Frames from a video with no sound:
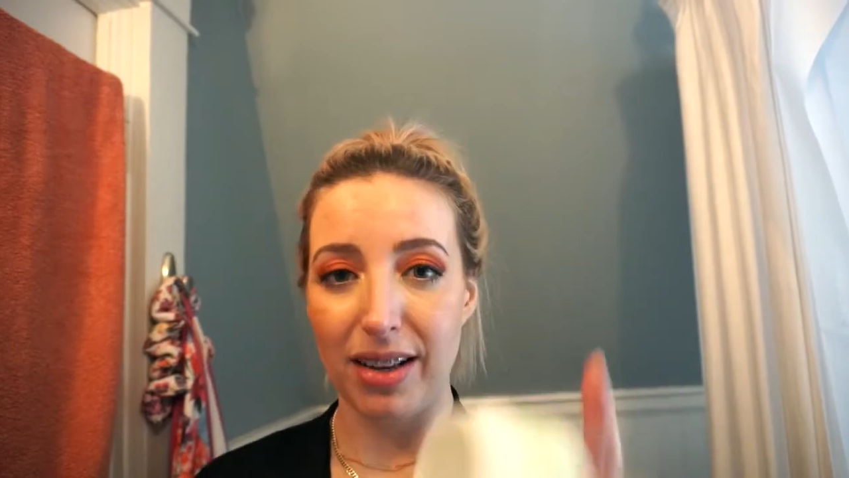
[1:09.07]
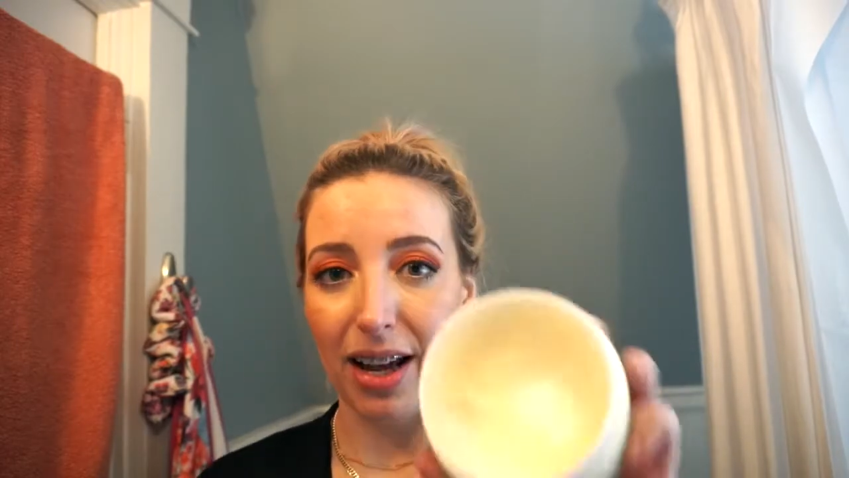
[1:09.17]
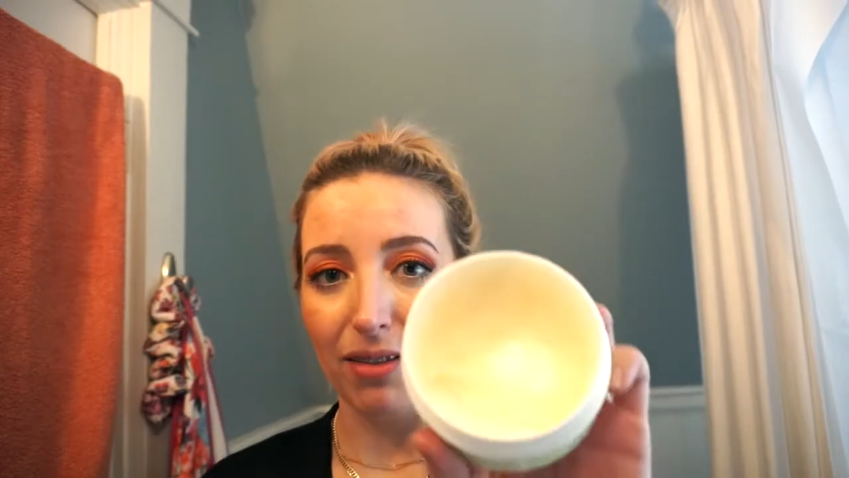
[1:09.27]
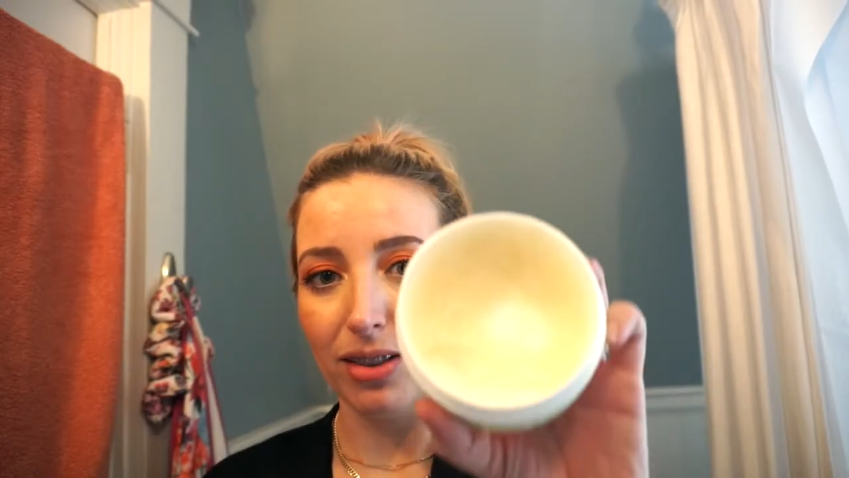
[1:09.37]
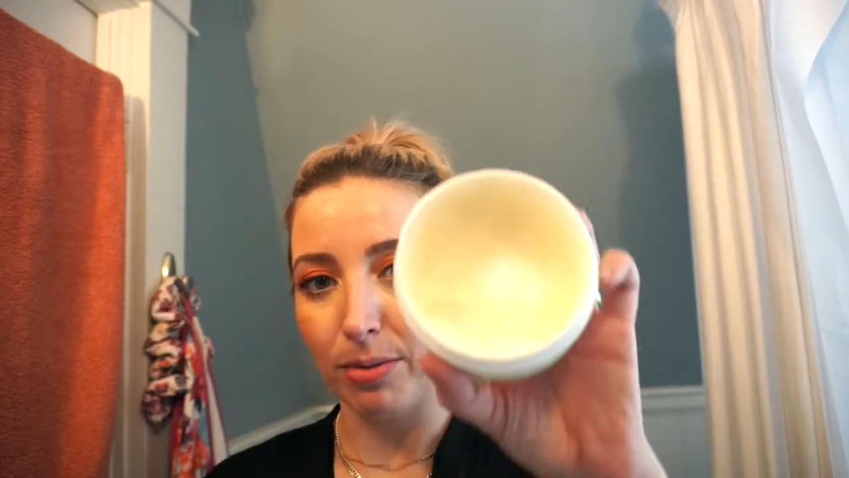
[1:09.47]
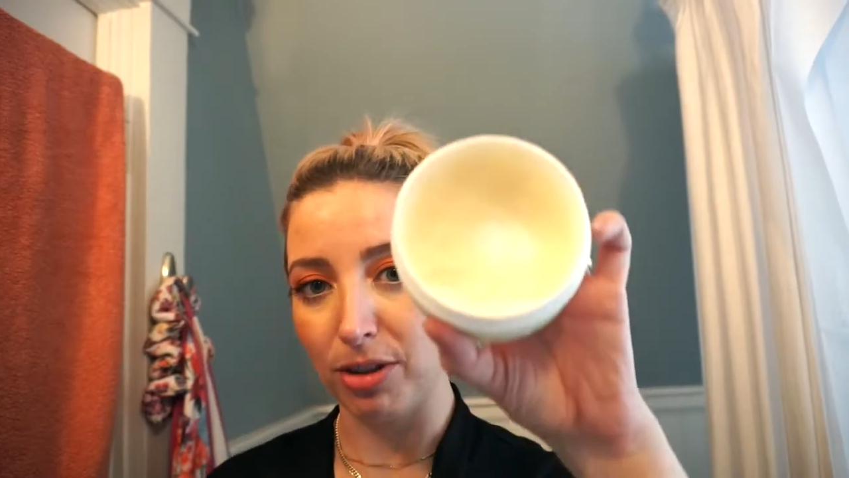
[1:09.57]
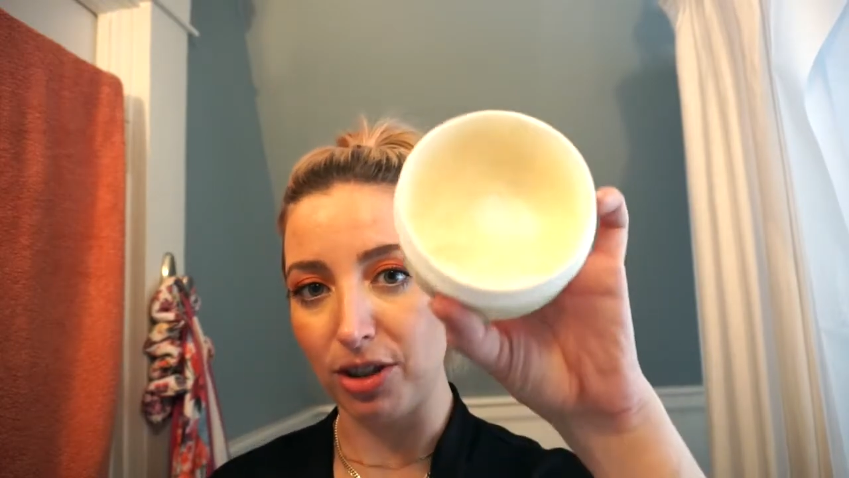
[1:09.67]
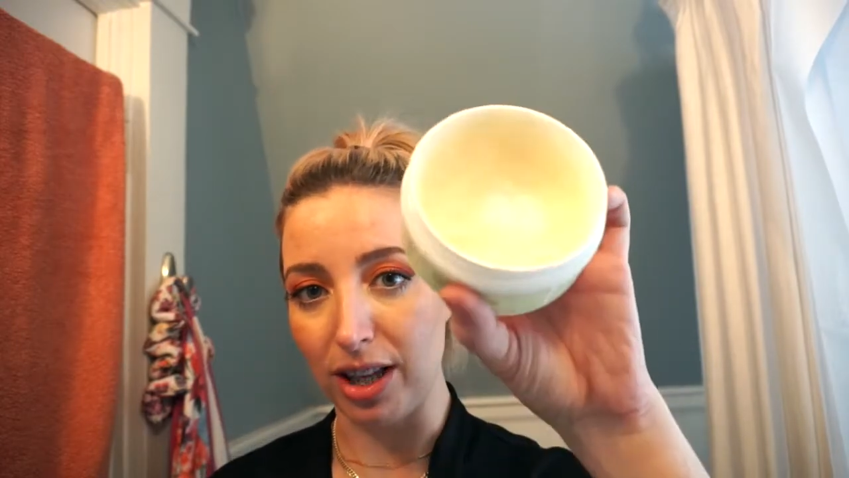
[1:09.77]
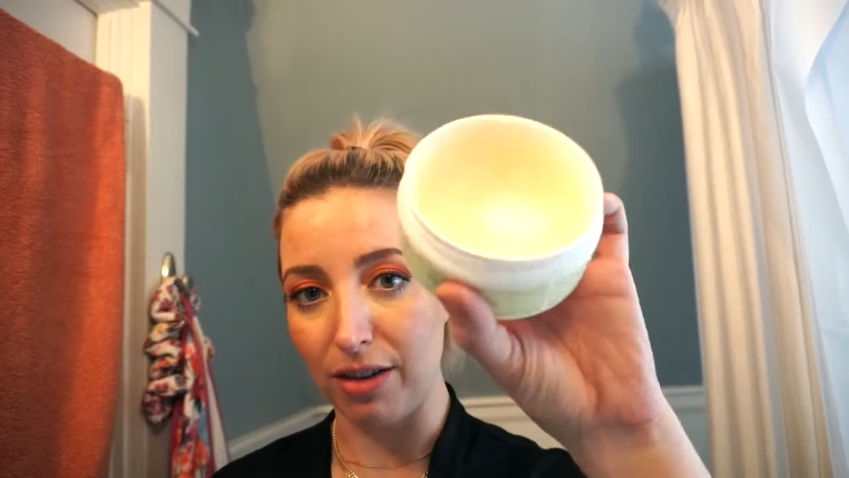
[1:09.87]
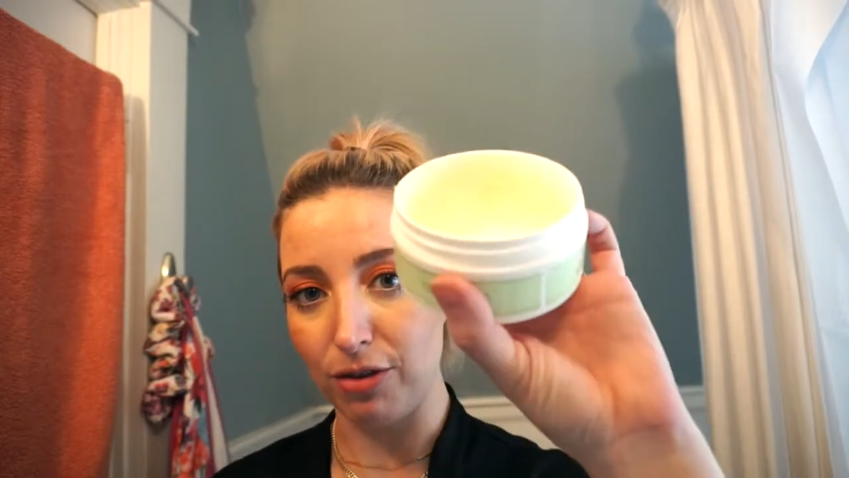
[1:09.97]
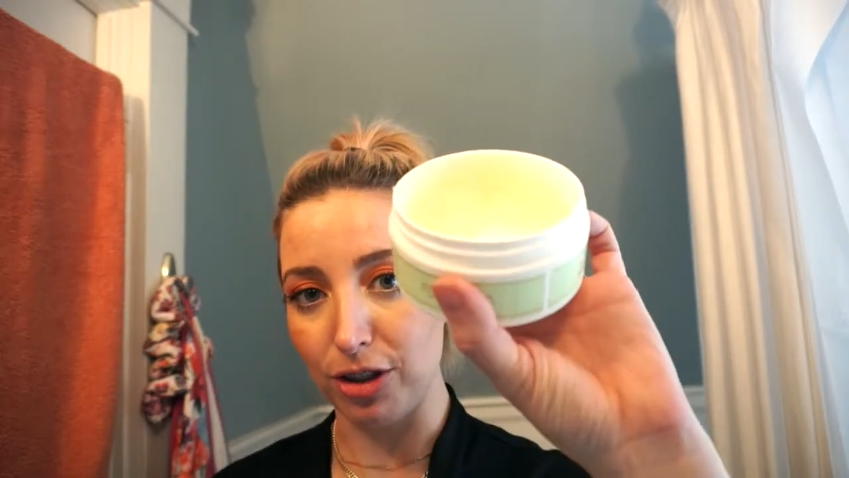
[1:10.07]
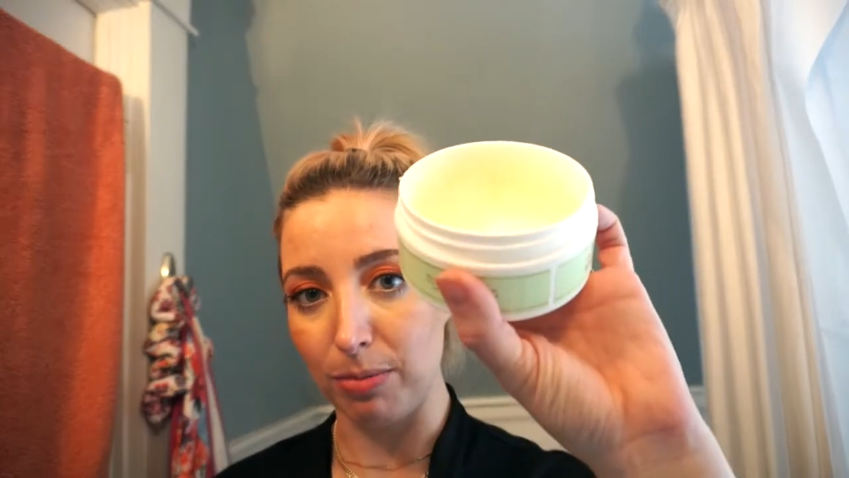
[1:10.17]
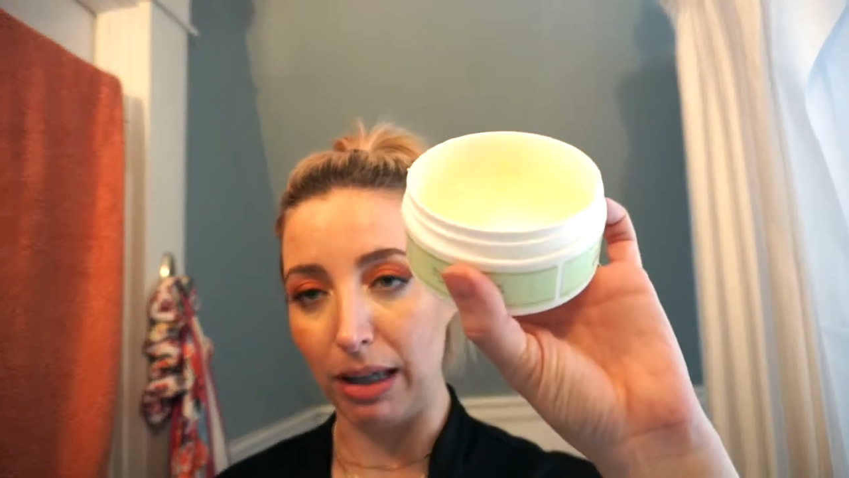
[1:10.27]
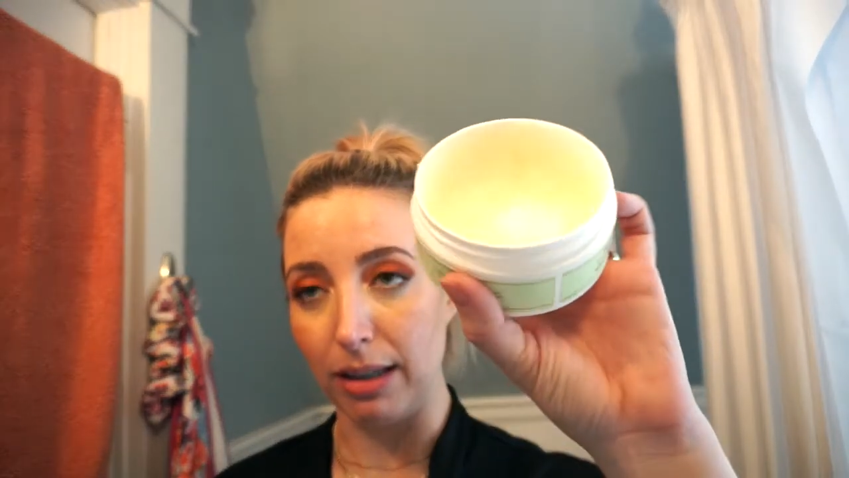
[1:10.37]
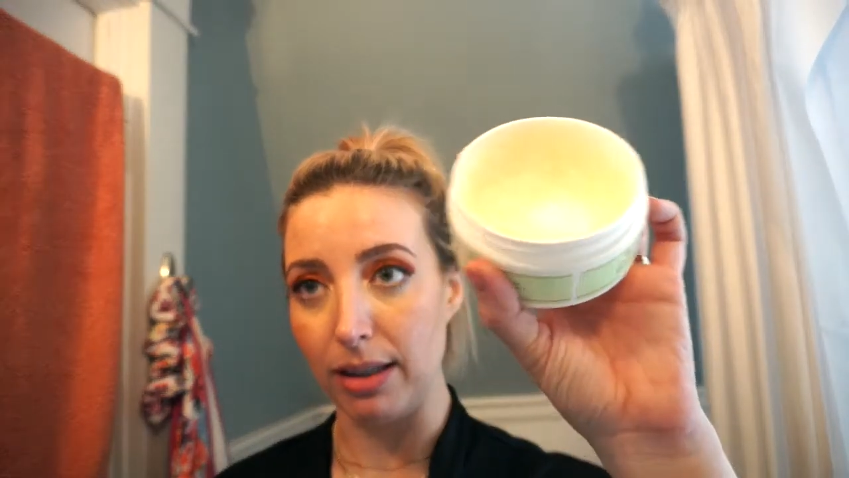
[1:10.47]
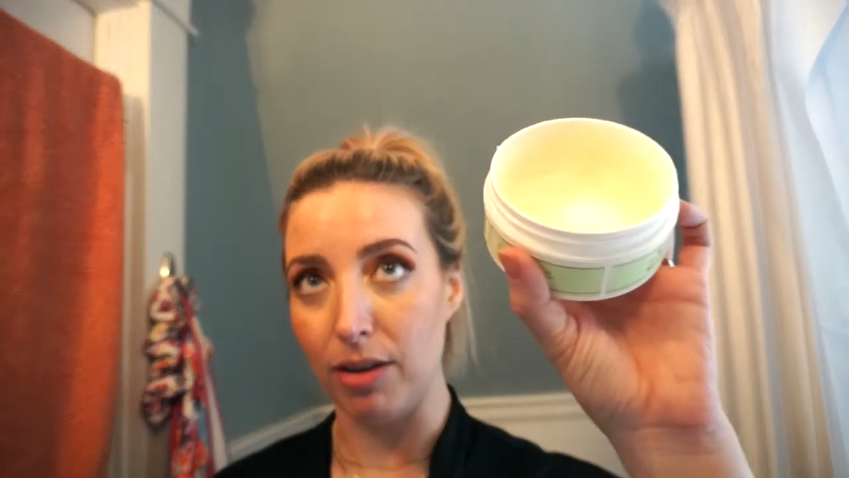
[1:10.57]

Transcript: I have this much left just because